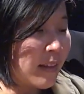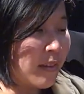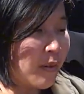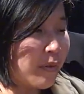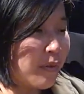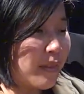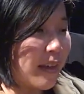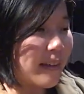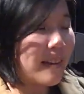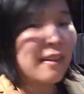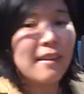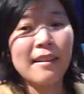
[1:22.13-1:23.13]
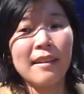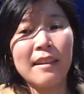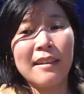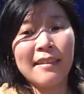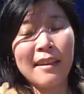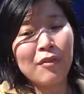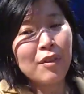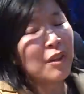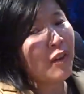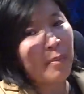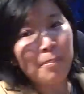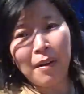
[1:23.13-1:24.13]
it's
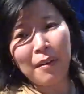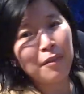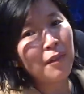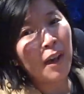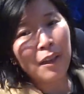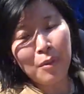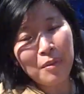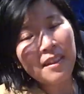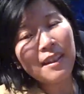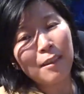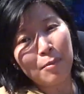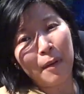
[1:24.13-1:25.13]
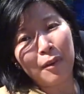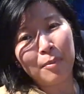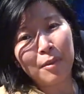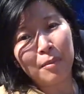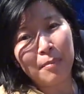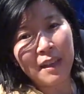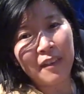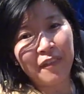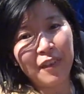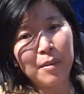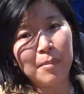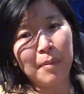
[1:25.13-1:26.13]
actually not. I don't think it's possible to make a
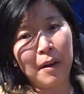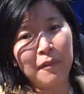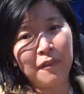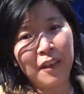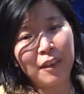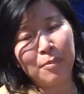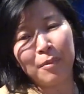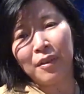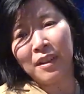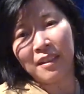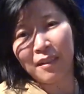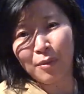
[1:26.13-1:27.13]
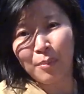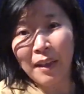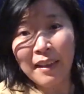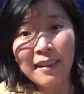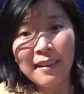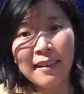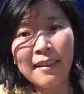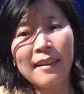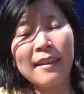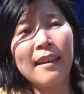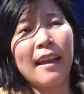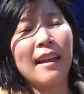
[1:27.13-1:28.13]
film about Facebook in this way,
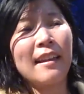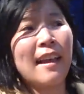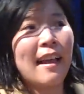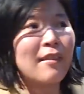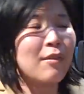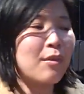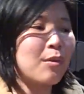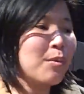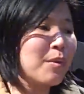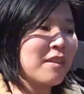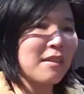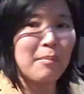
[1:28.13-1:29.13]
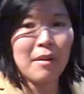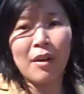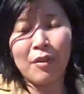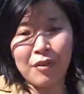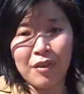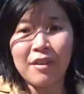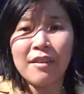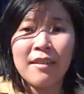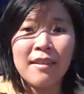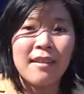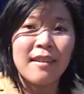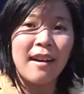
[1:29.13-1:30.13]
and it has to do with subculture.
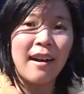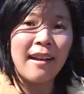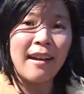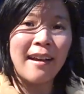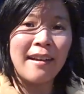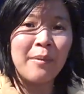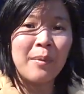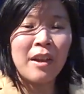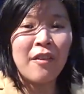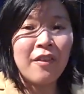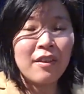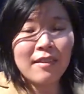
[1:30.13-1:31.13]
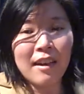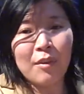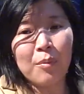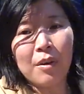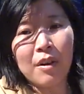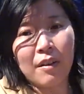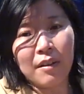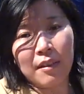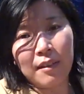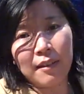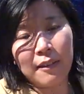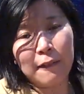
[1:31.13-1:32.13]
When I first started work
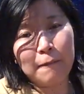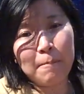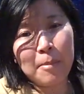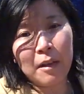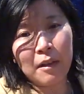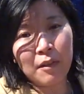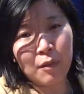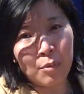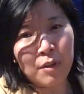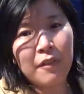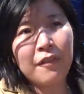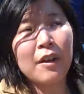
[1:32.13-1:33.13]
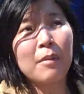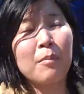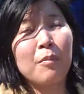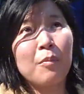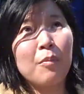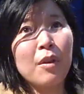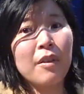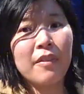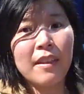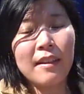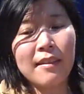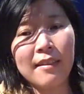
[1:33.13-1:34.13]
on the Twitter film, one
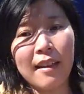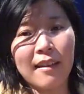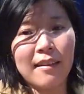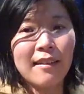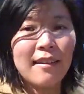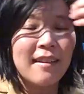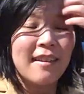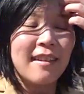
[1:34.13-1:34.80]
of the things that